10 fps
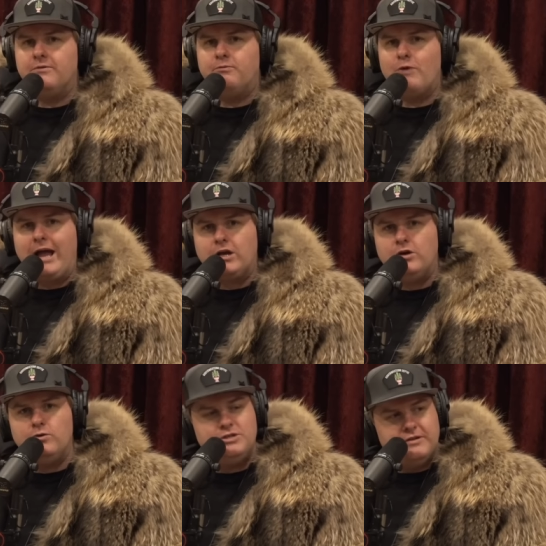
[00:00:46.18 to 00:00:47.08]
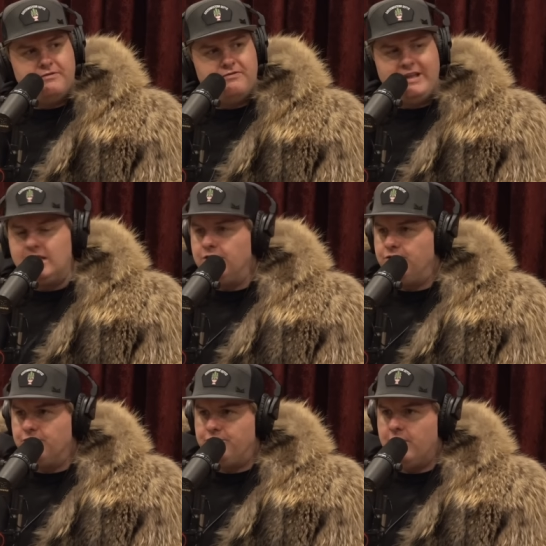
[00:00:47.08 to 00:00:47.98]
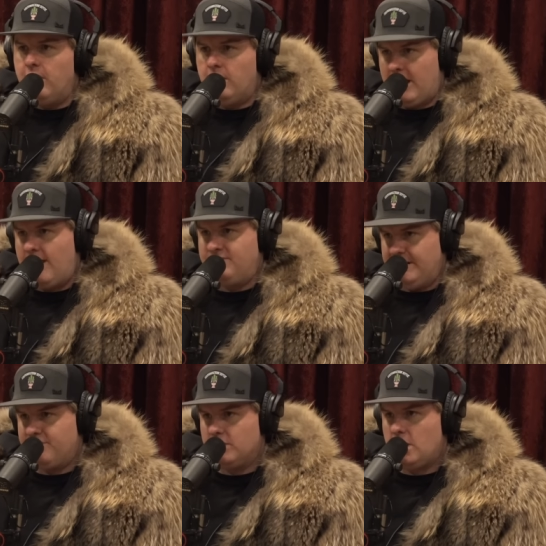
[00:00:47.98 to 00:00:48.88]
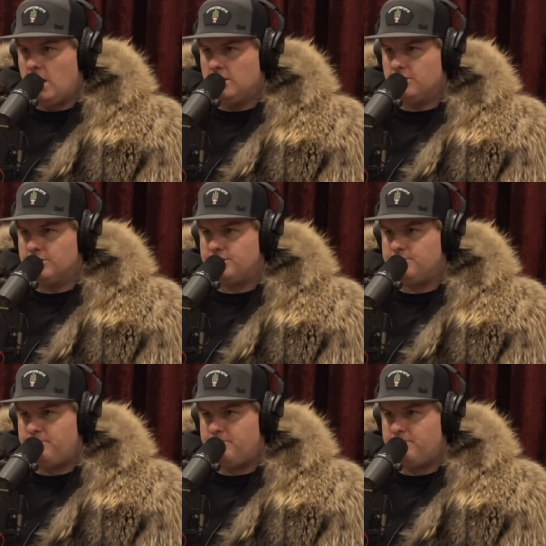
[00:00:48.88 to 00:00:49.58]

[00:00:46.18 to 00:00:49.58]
the raccoons in Finland are, have different colors,